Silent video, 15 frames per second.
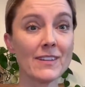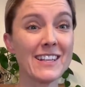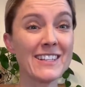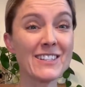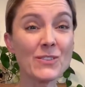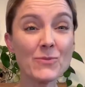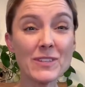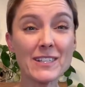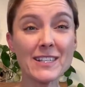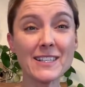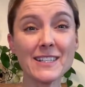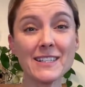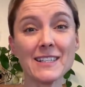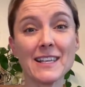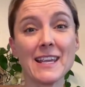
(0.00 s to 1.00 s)
insulin
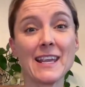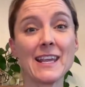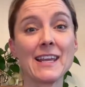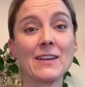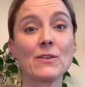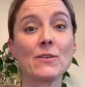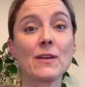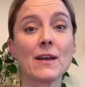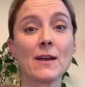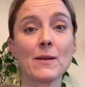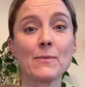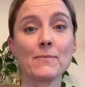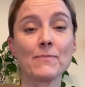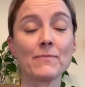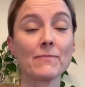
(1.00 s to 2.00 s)
resistance can
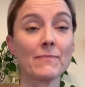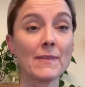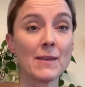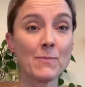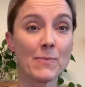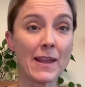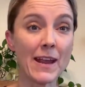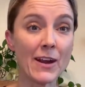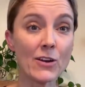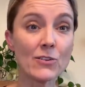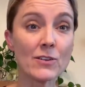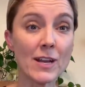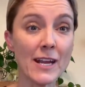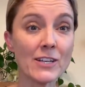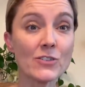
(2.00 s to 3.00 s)
um, impair
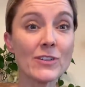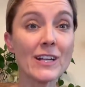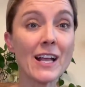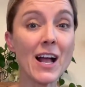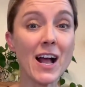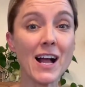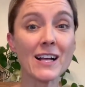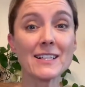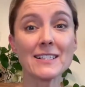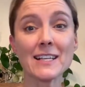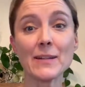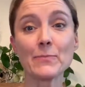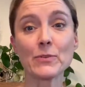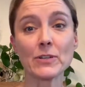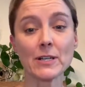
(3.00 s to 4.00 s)
nitric
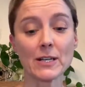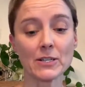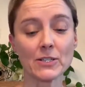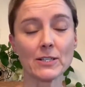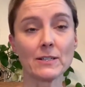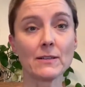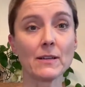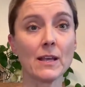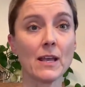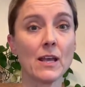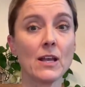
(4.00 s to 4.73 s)
oxide production.